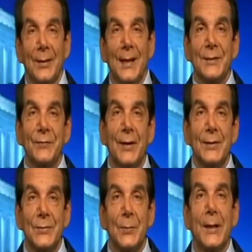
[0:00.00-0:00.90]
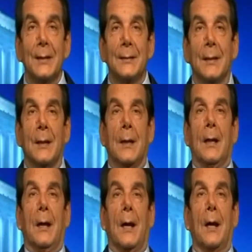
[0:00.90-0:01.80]
Well, that's very sweet,
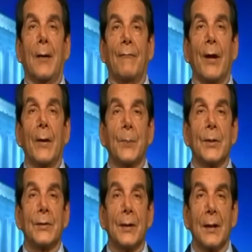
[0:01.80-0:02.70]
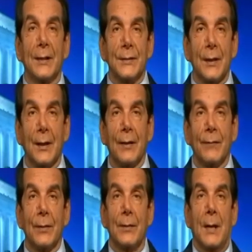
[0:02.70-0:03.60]
very paternalistic
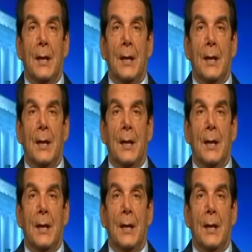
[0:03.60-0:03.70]
of you.